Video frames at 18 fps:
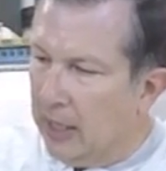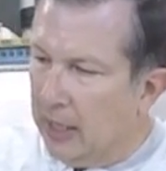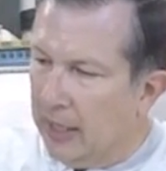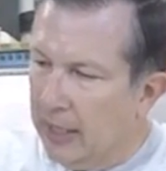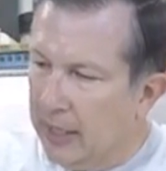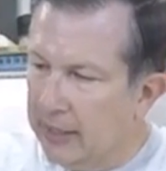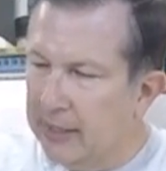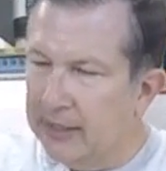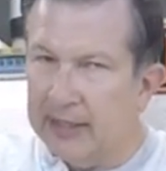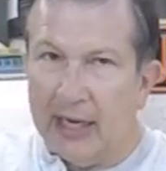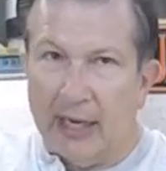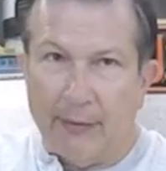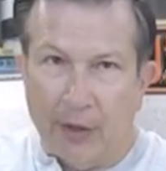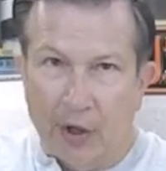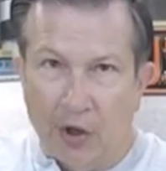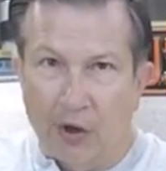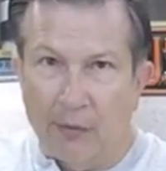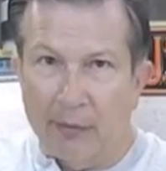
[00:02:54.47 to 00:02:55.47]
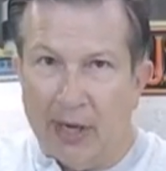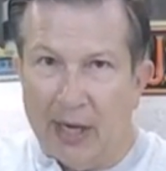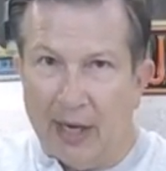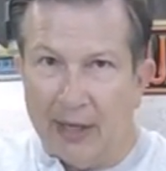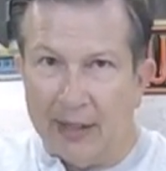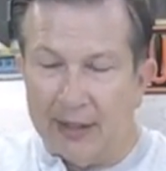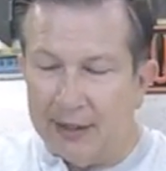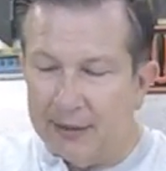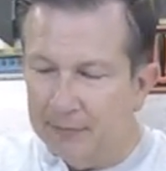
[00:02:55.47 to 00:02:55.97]
I designed my own
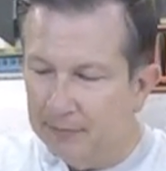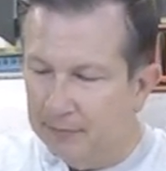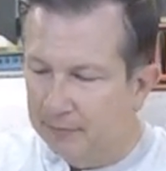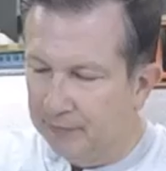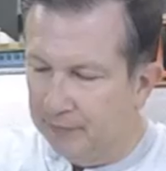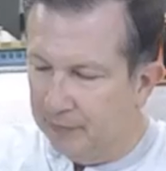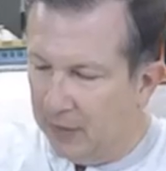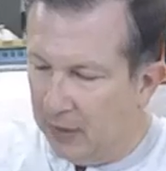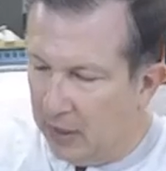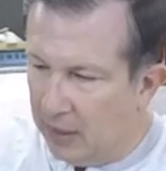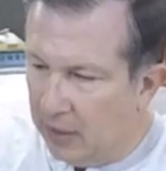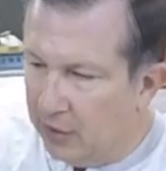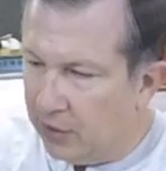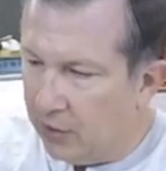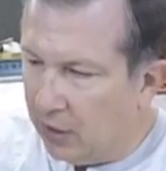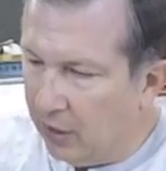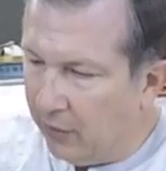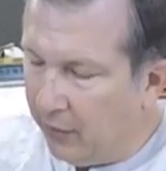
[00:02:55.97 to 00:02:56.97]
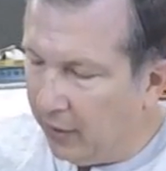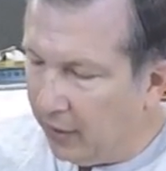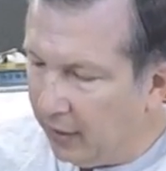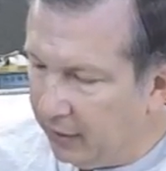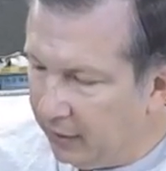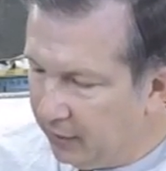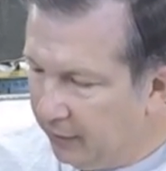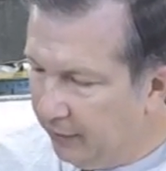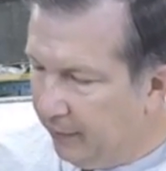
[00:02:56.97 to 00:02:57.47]
box. So here it
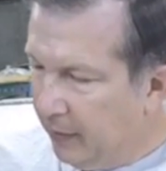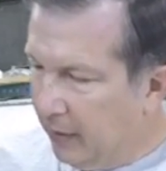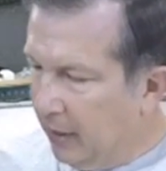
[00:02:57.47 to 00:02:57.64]
is.